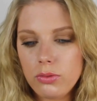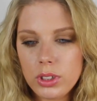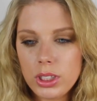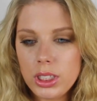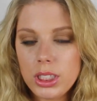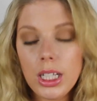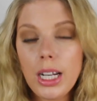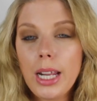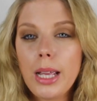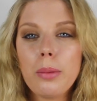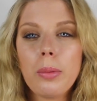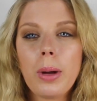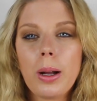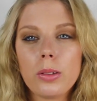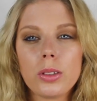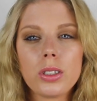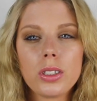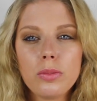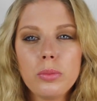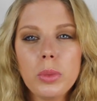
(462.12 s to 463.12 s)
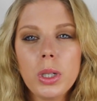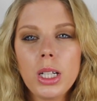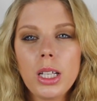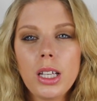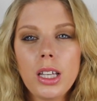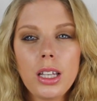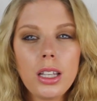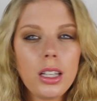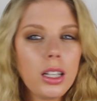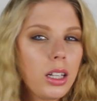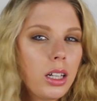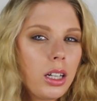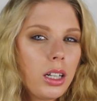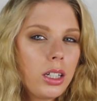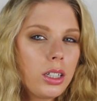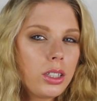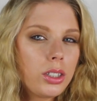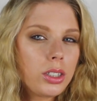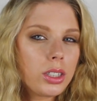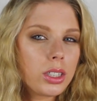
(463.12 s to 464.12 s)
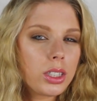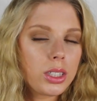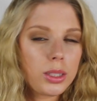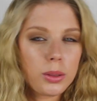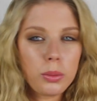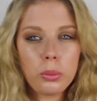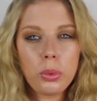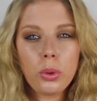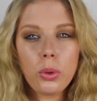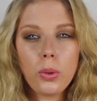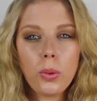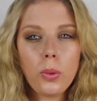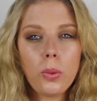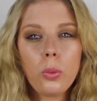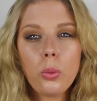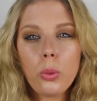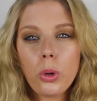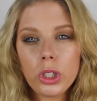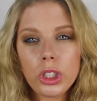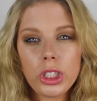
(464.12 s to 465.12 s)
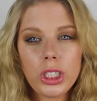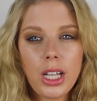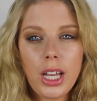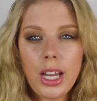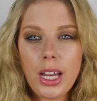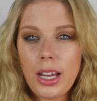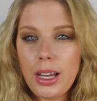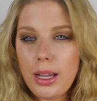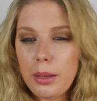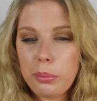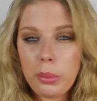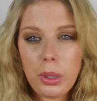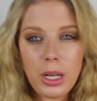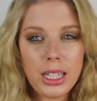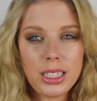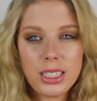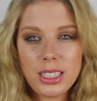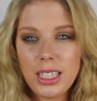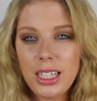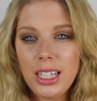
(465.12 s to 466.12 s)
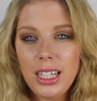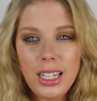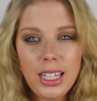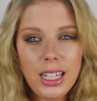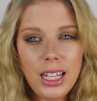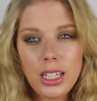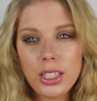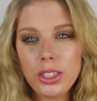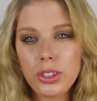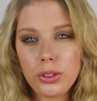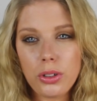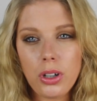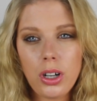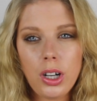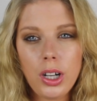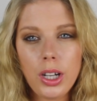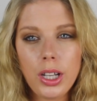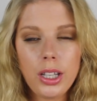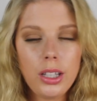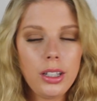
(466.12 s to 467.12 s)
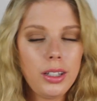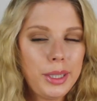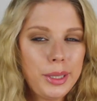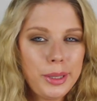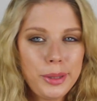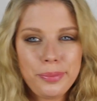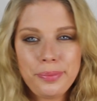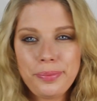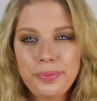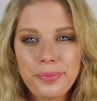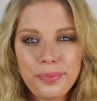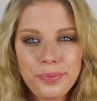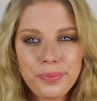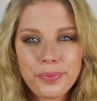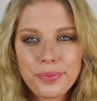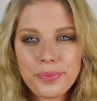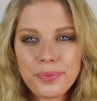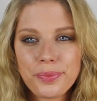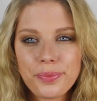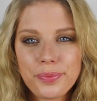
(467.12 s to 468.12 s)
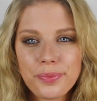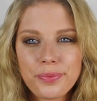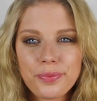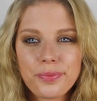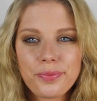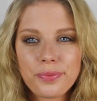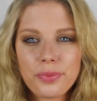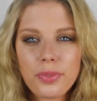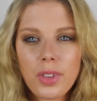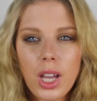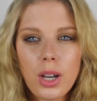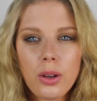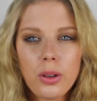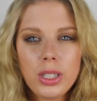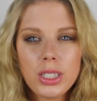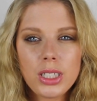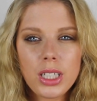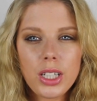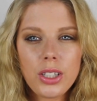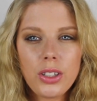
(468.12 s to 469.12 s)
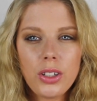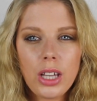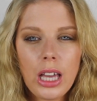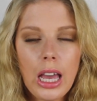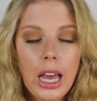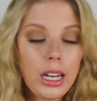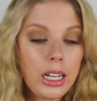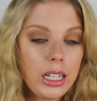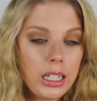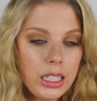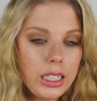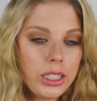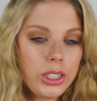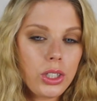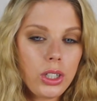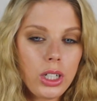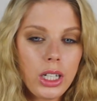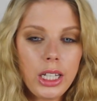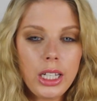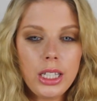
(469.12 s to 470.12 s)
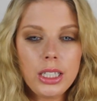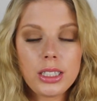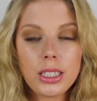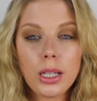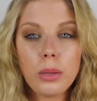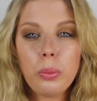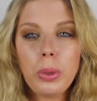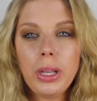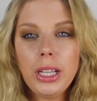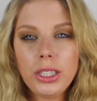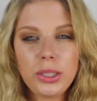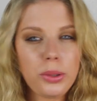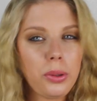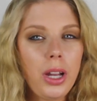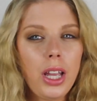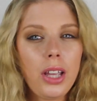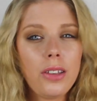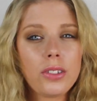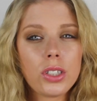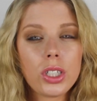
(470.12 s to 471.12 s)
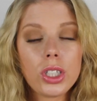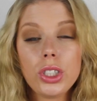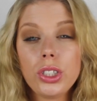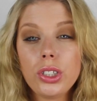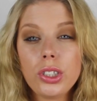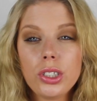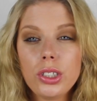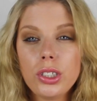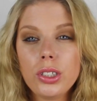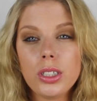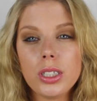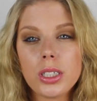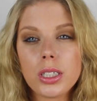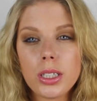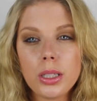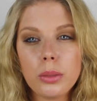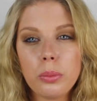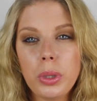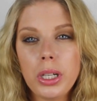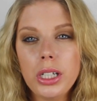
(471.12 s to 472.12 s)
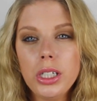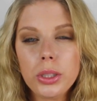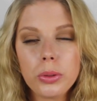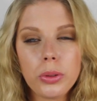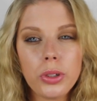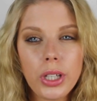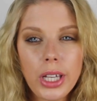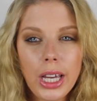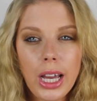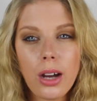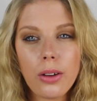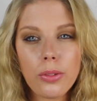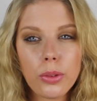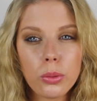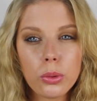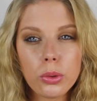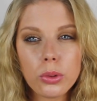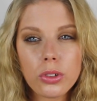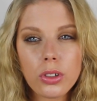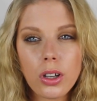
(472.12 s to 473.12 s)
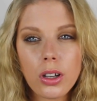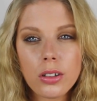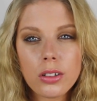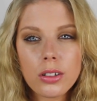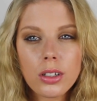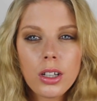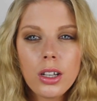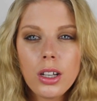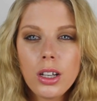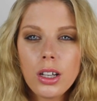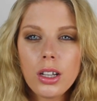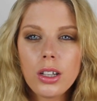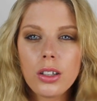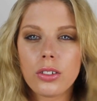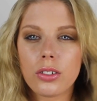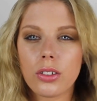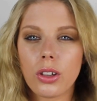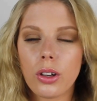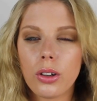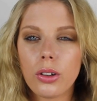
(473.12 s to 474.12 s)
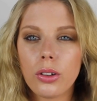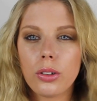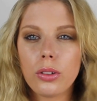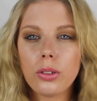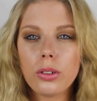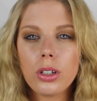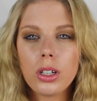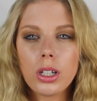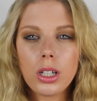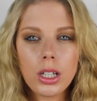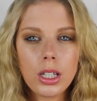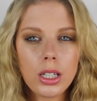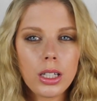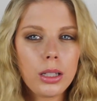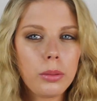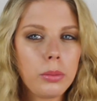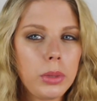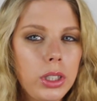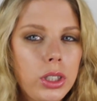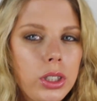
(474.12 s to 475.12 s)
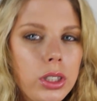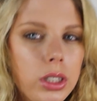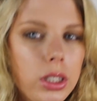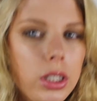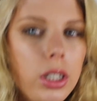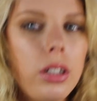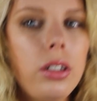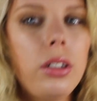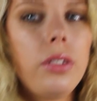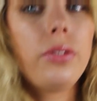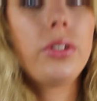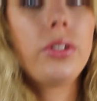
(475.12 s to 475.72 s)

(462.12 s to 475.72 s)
silly amounts of money. Just simple, wash your hair, plait it, let it dry. How easy can you get? And it literally is a beach waves because you can do this at the beach when you get out of the water. So let me just kind